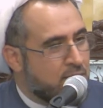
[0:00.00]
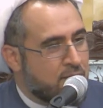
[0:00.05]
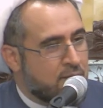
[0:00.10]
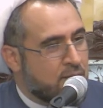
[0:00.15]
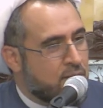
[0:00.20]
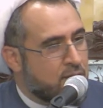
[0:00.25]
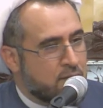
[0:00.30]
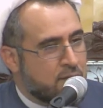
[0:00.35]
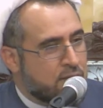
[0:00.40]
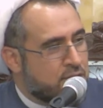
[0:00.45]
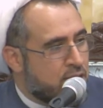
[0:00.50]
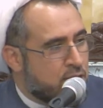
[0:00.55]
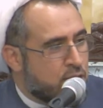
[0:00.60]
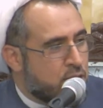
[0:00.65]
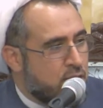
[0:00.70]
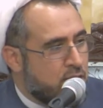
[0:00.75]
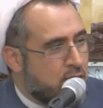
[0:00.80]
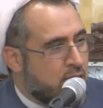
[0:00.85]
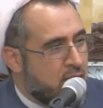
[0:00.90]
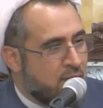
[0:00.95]
He said,
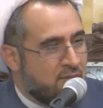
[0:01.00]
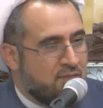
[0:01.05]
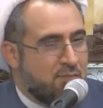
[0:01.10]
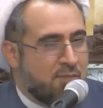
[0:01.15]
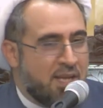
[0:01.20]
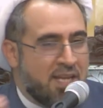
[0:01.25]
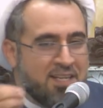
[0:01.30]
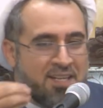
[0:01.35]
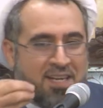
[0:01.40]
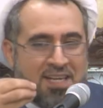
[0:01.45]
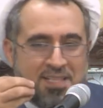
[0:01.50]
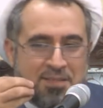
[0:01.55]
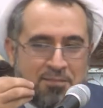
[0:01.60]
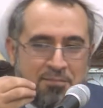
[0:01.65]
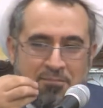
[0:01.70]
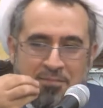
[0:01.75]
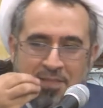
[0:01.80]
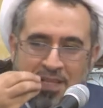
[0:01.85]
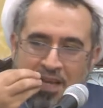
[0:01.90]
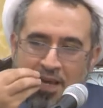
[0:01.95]
we may not
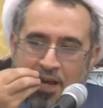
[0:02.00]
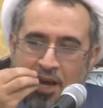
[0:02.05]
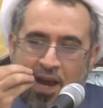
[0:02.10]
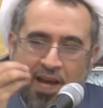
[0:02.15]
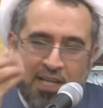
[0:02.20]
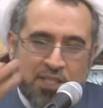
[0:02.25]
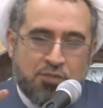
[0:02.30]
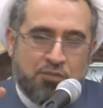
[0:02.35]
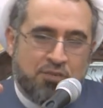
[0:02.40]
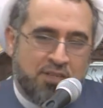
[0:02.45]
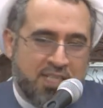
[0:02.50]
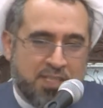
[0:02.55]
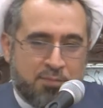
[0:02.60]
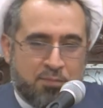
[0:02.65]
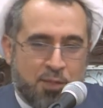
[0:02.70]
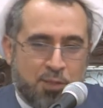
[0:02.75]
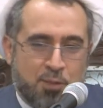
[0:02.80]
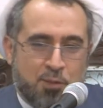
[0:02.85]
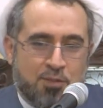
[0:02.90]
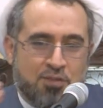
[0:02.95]
utter it by
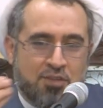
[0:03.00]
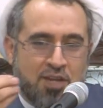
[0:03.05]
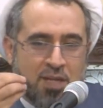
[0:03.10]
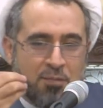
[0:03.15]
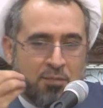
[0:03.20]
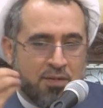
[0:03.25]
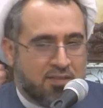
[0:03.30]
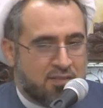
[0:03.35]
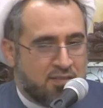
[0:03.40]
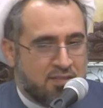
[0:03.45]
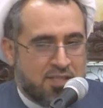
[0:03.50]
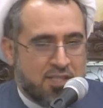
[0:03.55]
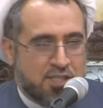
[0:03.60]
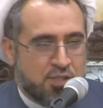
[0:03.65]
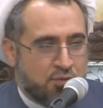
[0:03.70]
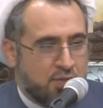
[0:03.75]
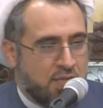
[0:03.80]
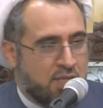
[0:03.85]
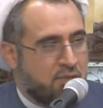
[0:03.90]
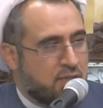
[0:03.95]
your tongue, but this is
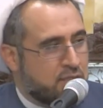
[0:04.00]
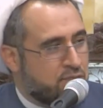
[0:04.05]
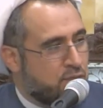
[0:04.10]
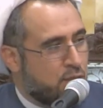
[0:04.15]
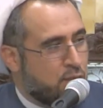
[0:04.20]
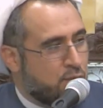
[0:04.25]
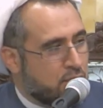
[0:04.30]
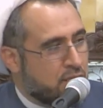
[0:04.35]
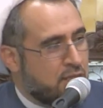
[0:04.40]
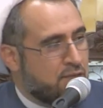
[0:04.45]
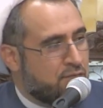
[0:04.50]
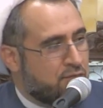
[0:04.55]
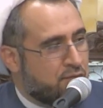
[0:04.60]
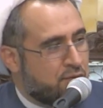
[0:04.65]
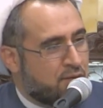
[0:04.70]
really what we are looking for.